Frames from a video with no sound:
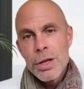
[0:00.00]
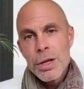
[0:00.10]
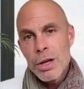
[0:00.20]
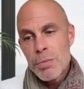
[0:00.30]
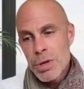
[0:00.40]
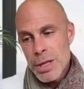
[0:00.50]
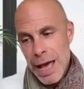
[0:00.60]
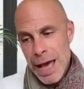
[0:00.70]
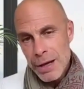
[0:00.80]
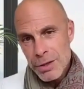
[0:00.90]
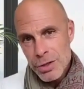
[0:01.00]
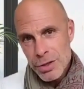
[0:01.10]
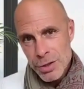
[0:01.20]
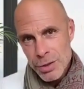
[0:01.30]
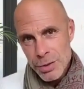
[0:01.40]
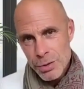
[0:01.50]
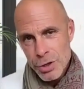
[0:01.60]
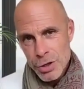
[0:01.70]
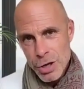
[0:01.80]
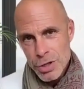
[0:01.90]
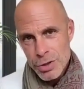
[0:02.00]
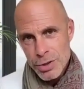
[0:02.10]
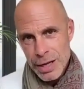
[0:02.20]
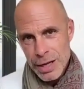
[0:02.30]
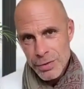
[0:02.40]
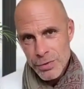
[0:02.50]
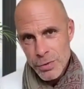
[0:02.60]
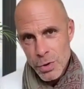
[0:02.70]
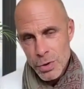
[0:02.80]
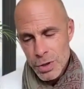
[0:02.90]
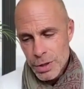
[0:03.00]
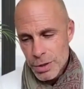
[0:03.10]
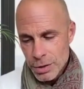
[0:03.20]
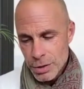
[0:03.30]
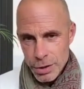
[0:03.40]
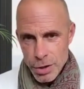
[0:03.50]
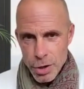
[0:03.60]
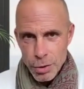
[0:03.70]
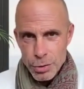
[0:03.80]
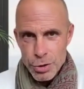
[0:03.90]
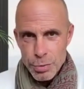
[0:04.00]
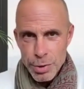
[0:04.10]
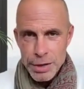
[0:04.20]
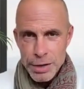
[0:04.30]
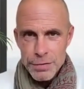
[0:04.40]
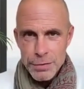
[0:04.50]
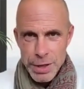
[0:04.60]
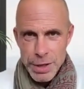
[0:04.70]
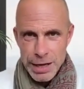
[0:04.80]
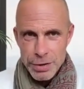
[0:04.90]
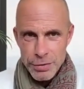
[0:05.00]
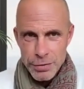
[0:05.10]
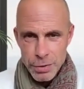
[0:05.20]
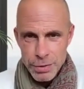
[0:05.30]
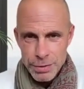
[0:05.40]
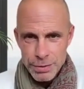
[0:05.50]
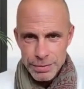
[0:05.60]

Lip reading: You're going to breathe out through your nose for the count of 4. You're going to hold your breath for the count of 4.